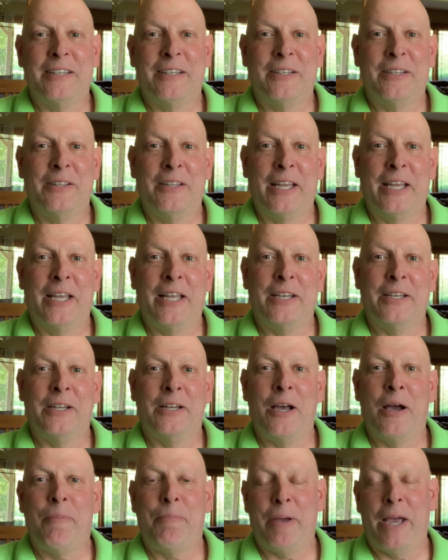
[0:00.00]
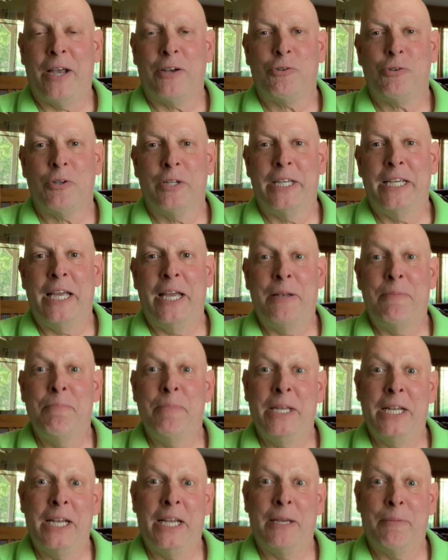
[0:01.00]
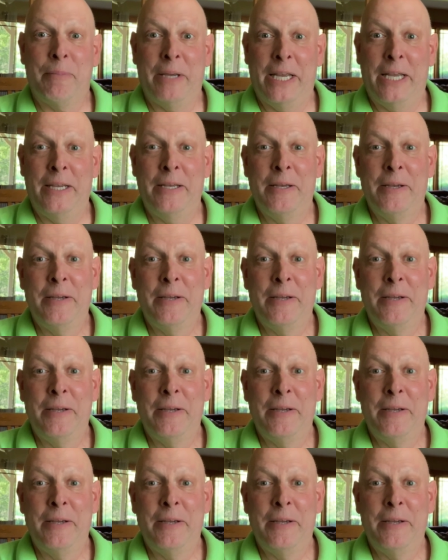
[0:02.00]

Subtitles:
they ended up actually admitting me.